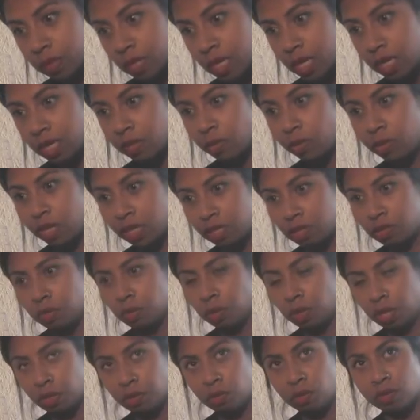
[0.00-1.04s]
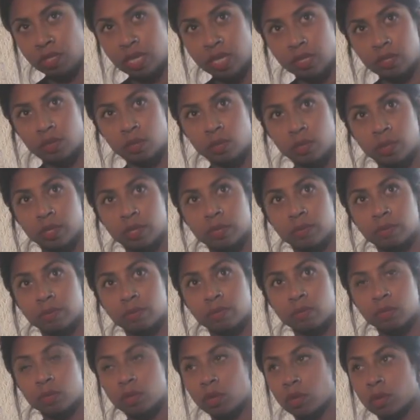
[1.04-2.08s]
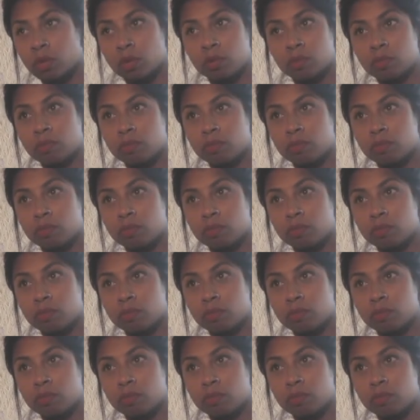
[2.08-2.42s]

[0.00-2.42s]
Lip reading: And I would like to do that through tattooing. So